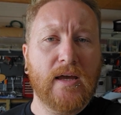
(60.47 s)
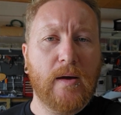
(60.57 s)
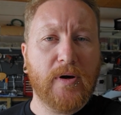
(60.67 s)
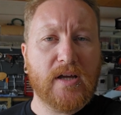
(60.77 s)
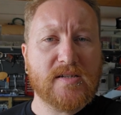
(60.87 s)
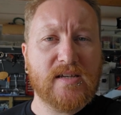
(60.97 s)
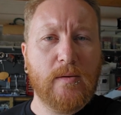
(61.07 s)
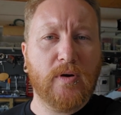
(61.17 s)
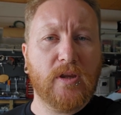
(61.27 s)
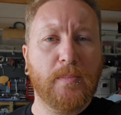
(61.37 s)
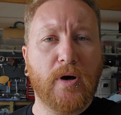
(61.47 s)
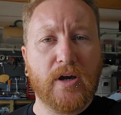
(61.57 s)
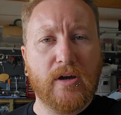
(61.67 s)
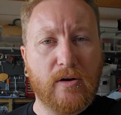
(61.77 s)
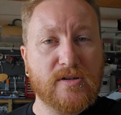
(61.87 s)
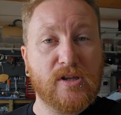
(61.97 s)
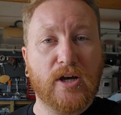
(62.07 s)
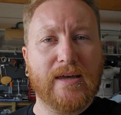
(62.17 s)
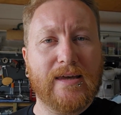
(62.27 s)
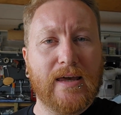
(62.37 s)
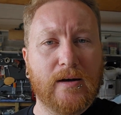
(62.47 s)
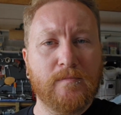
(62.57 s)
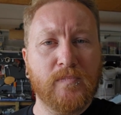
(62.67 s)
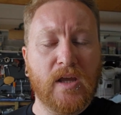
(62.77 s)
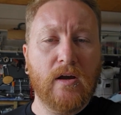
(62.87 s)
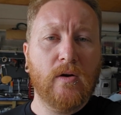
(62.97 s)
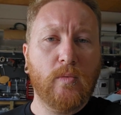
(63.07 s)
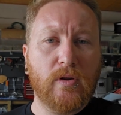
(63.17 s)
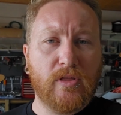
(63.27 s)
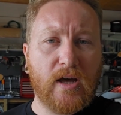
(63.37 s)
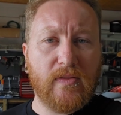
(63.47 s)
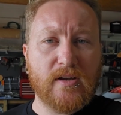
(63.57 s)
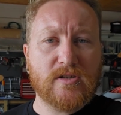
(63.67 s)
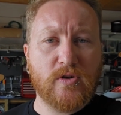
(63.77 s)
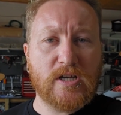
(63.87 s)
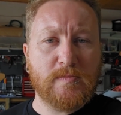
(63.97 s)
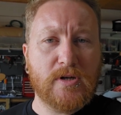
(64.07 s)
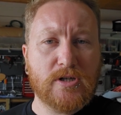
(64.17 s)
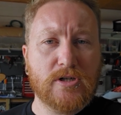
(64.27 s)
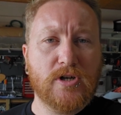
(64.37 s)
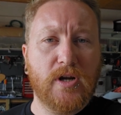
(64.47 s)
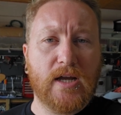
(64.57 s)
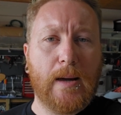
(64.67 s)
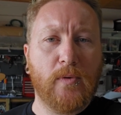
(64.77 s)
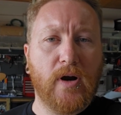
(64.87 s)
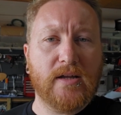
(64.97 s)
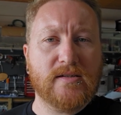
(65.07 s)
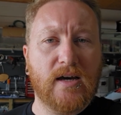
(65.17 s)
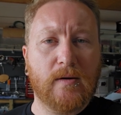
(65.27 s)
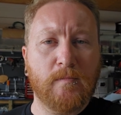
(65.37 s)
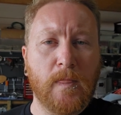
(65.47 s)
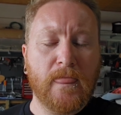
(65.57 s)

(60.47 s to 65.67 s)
Then we're going to see what the bike goes like again with these transmission tuning upgrades done.